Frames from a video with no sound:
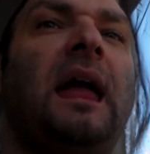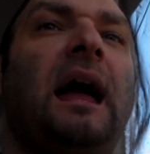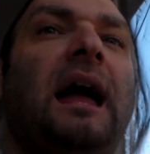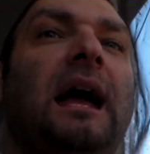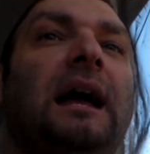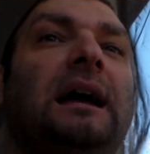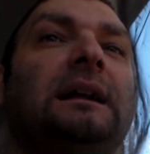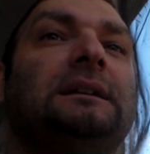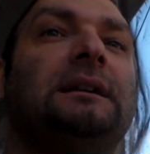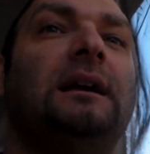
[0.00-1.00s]

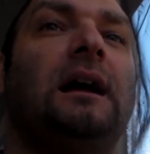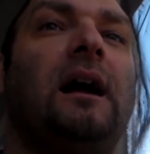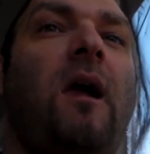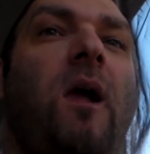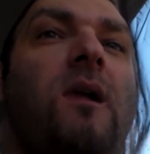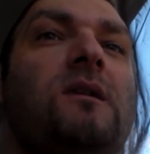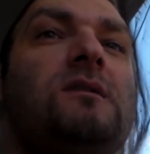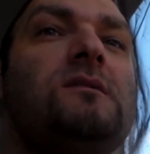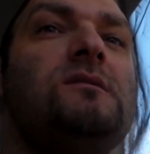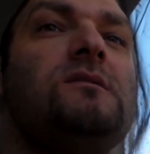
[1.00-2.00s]
and and there's no
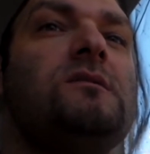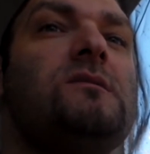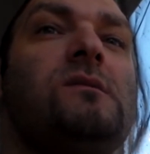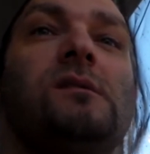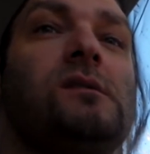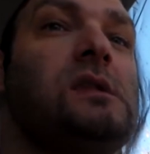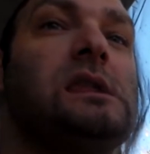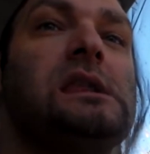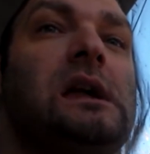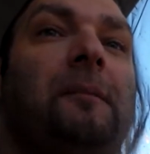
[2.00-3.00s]
input lag. Mm-mm.
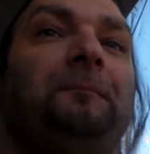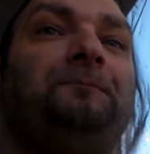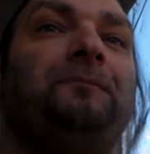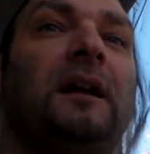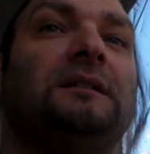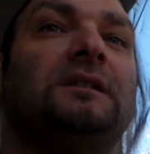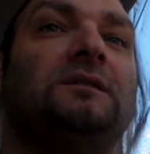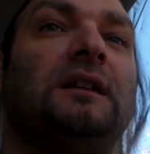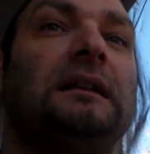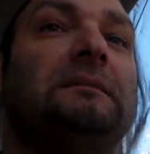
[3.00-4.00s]
And so,
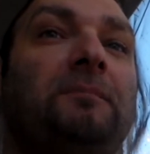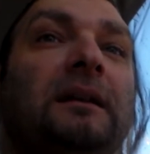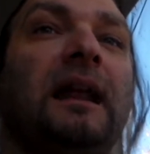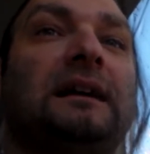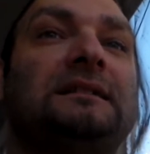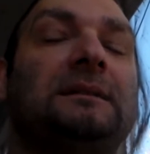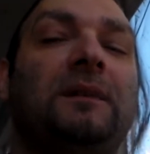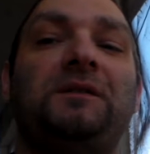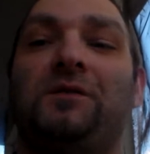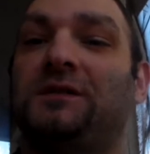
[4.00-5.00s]
but like I said,
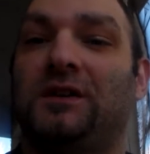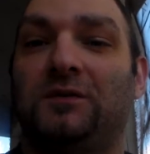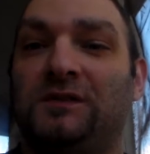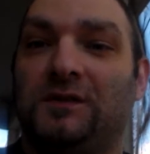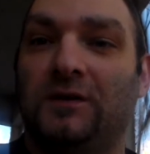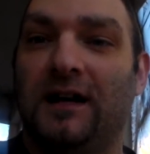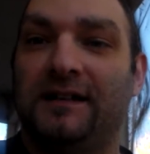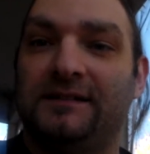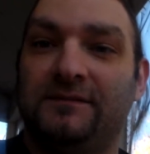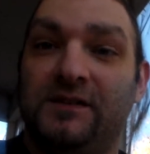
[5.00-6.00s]
my daughter's old school,
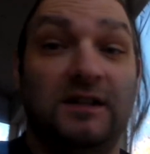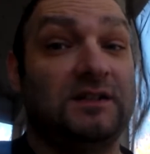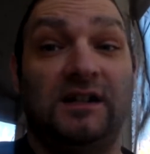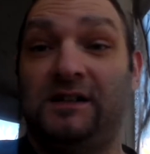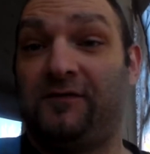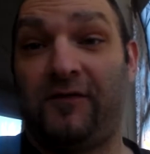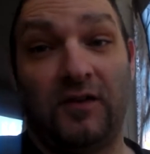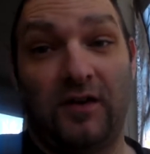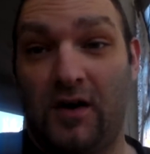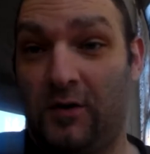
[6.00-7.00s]
guys. She she's
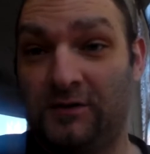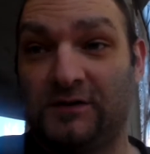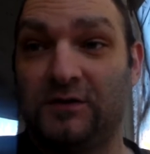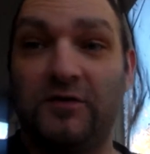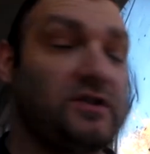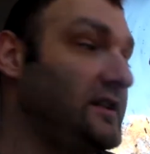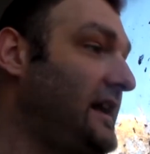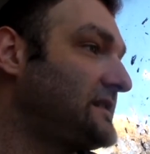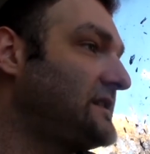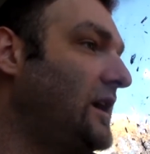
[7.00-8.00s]
full on old school. She
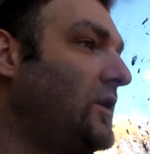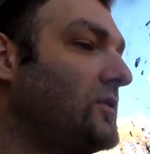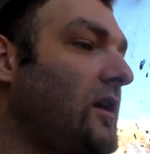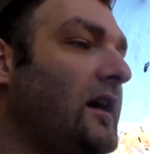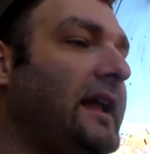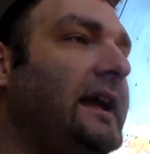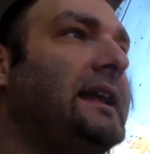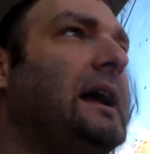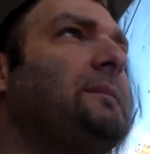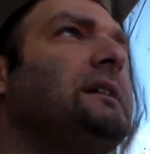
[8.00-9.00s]
likes the old arcade
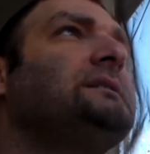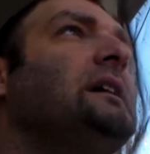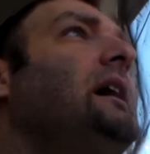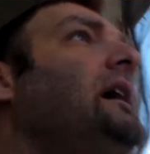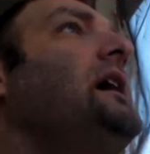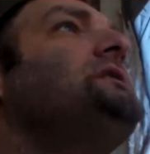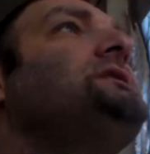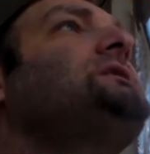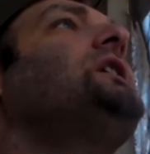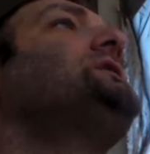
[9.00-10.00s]
cabinets.
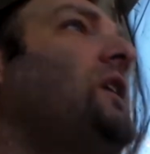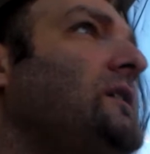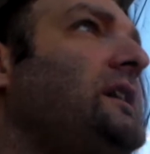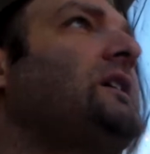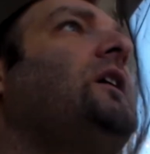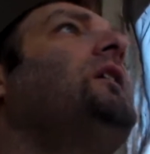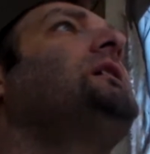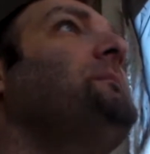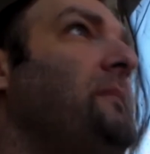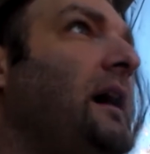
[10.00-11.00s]
She's got a Donkey
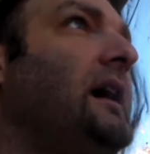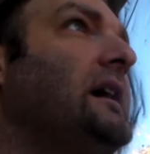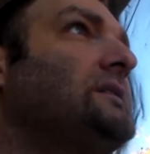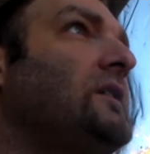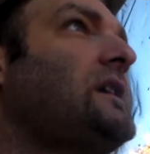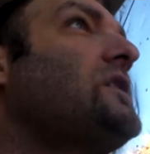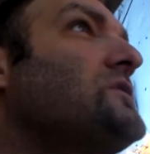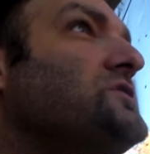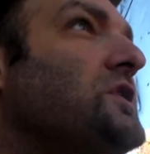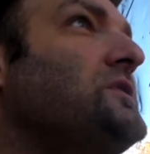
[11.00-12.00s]
Kong, and um, uh, a Donkey
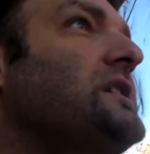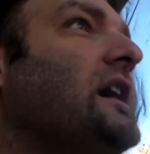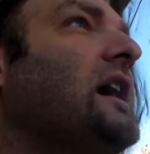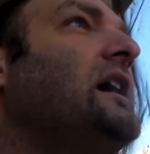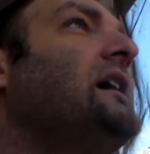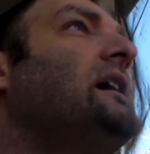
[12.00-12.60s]
Kong Junior,